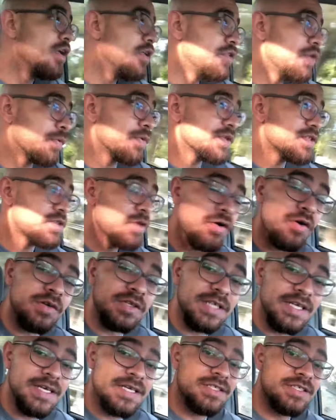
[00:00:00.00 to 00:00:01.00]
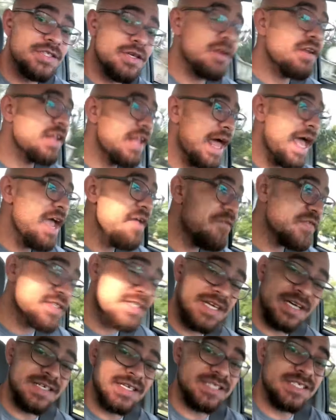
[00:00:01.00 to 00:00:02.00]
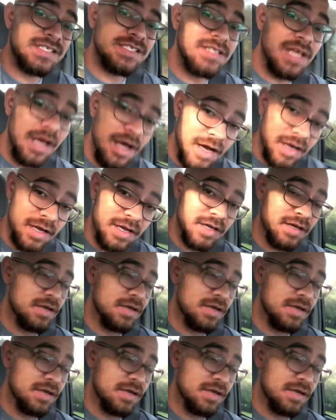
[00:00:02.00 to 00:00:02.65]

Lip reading: the result is your life is gonna suck,